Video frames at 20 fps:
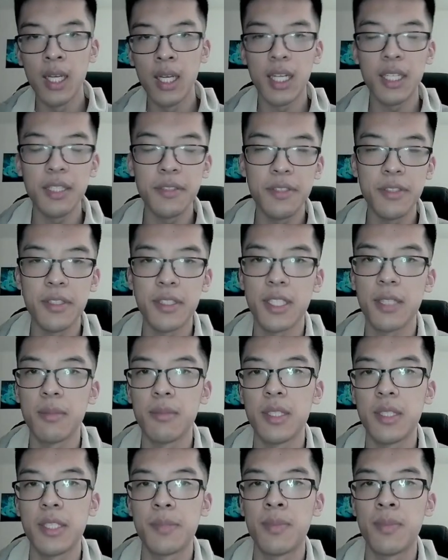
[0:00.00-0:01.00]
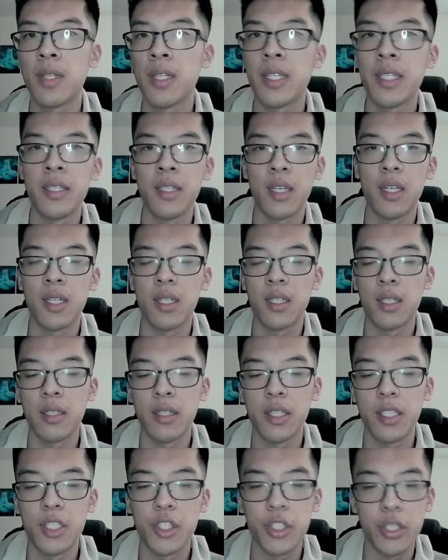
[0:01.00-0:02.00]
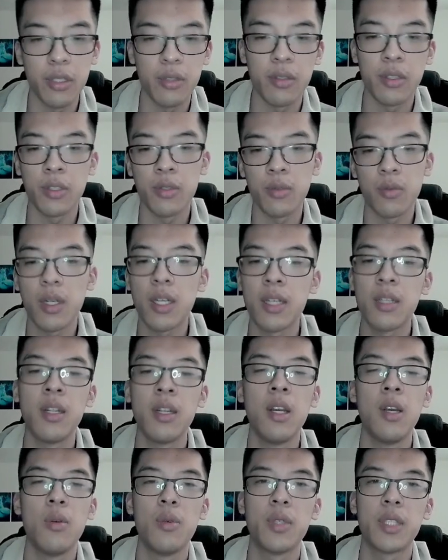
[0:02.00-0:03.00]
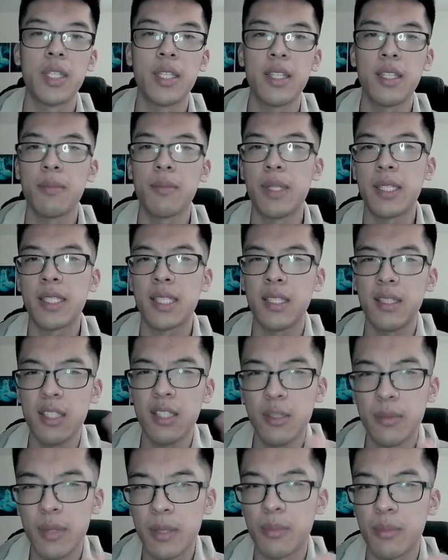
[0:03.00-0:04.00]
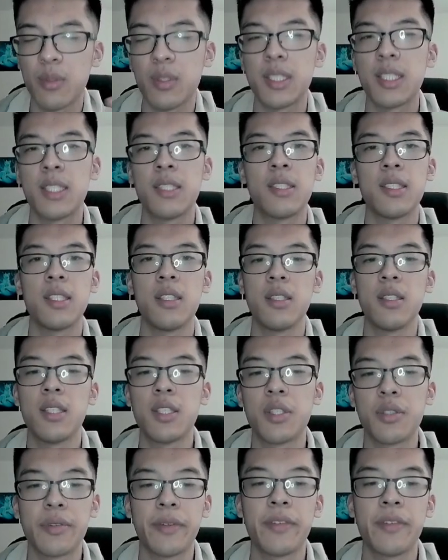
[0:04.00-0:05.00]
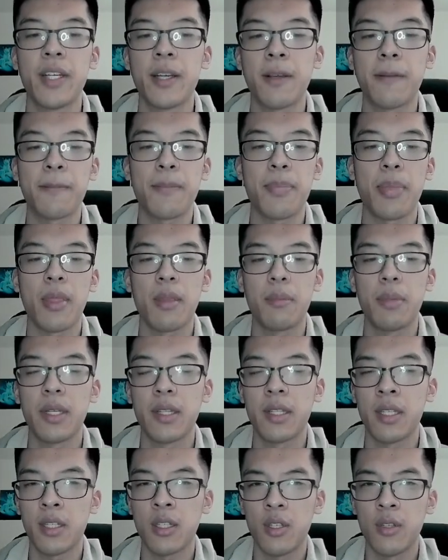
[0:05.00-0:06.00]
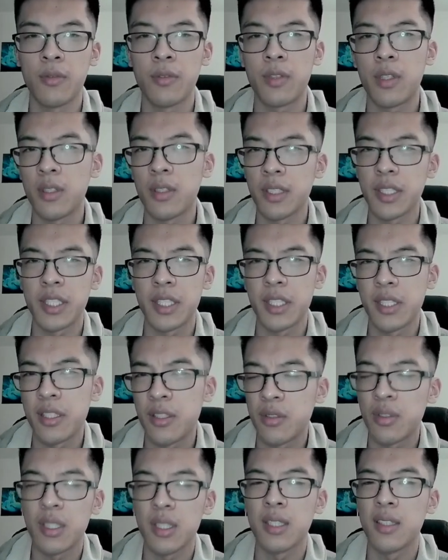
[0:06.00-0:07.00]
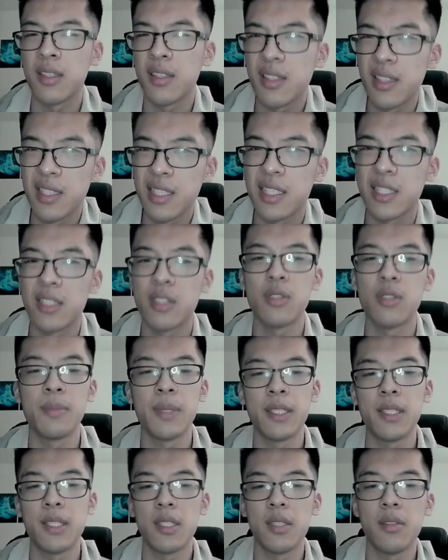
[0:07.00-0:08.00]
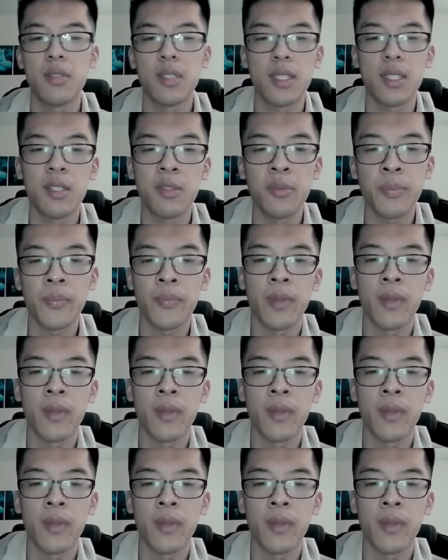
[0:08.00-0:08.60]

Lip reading: I've seen some lists play the Shield of Duran, which I think makes a little bit more sense in this sort of deck. I think overall is still a little bit too slow.